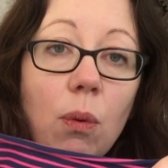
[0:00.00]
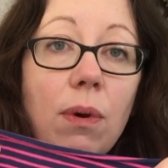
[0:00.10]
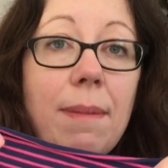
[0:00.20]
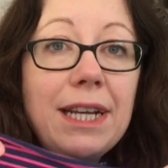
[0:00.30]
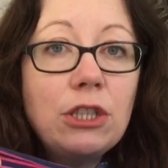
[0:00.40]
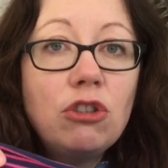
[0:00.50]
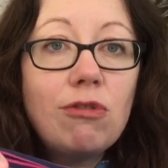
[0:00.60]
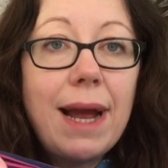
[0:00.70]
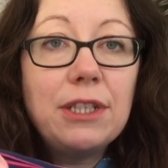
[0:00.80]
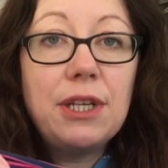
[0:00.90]
We measure
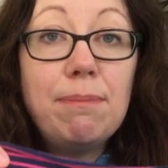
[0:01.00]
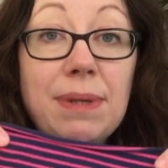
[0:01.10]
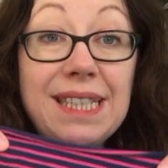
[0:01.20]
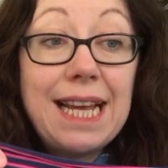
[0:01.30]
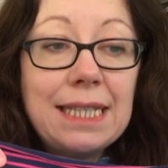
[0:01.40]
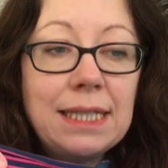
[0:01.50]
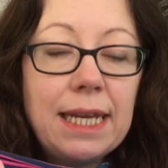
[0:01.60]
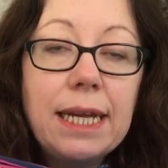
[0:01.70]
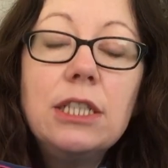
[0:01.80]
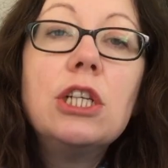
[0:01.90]
stretch in
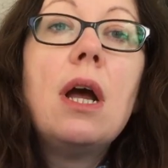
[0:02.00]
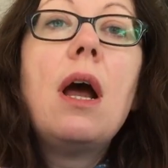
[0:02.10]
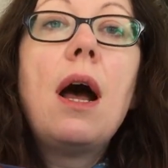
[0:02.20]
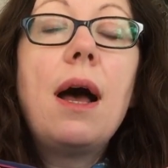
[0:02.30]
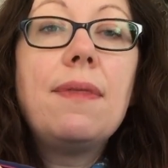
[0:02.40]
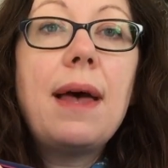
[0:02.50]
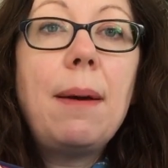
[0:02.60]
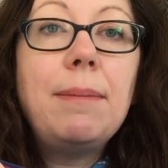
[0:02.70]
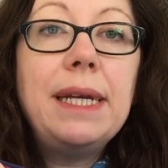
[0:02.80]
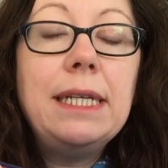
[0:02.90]
percentage, and
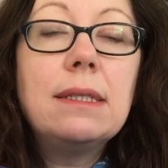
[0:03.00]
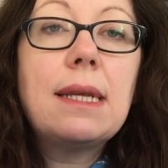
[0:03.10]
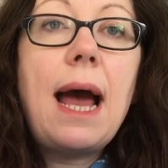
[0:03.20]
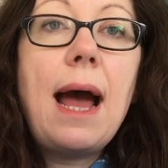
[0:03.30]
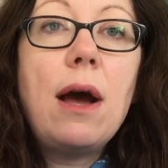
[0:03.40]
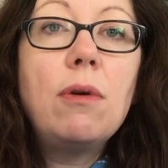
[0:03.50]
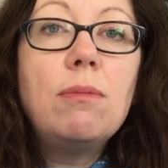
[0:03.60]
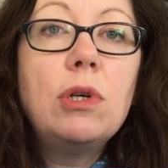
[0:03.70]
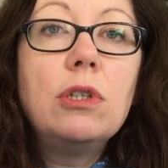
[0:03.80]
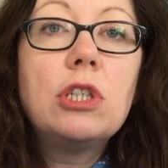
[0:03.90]
that means how
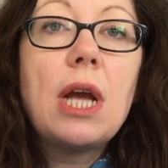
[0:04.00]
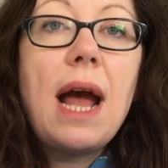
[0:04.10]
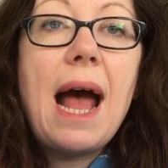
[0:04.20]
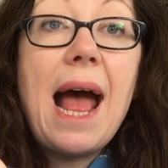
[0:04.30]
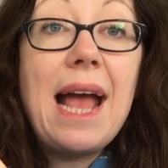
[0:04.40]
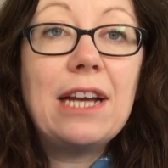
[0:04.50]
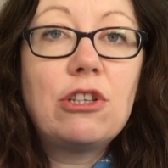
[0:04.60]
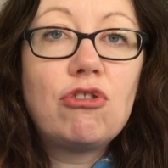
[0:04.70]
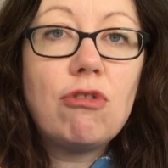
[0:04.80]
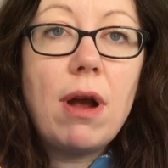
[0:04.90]
much
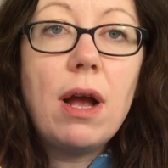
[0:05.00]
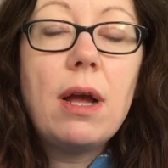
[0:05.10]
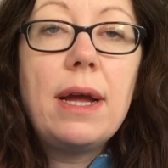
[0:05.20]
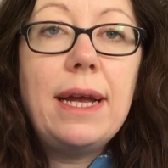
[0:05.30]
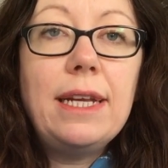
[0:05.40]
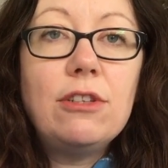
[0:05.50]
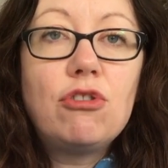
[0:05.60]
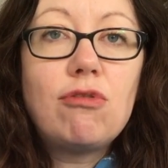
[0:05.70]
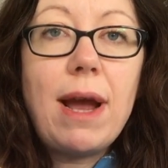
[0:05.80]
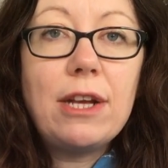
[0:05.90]
extra it
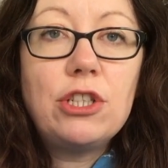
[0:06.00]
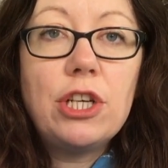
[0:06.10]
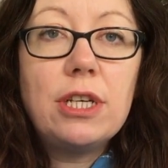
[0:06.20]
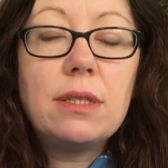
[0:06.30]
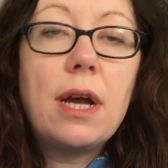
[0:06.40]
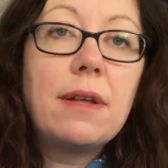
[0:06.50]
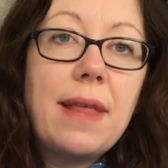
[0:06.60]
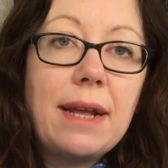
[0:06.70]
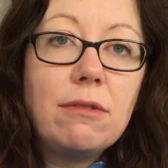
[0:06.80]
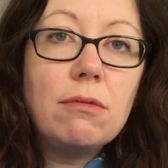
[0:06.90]
stretches and
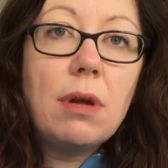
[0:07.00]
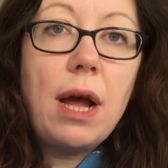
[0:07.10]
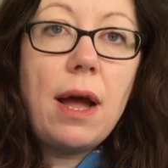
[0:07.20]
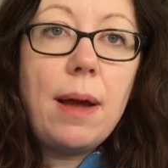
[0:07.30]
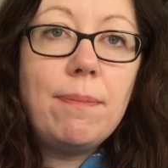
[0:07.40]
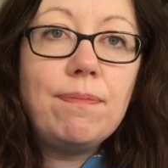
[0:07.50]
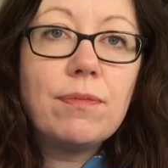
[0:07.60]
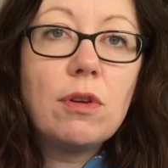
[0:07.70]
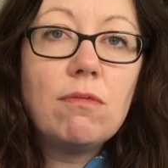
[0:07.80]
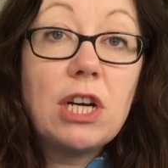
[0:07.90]
then
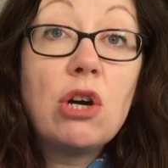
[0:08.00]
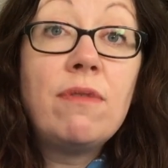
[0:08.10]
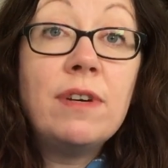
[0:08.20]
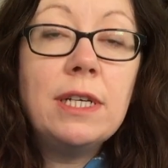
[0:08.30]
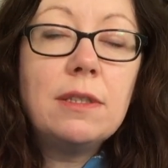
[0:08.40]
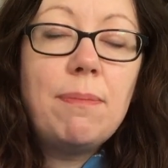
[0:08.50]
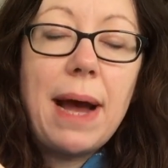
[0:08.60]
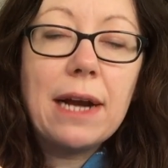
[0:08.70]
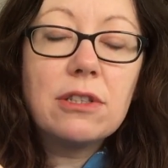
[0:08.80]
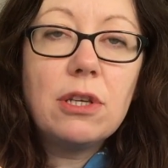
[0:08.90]
recovers
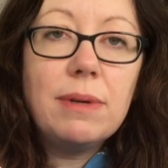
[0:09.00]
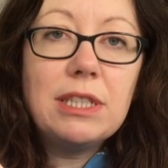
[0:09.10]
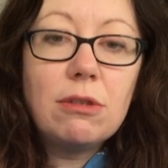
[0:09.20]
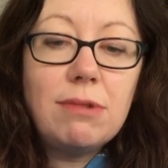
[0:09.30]
back to its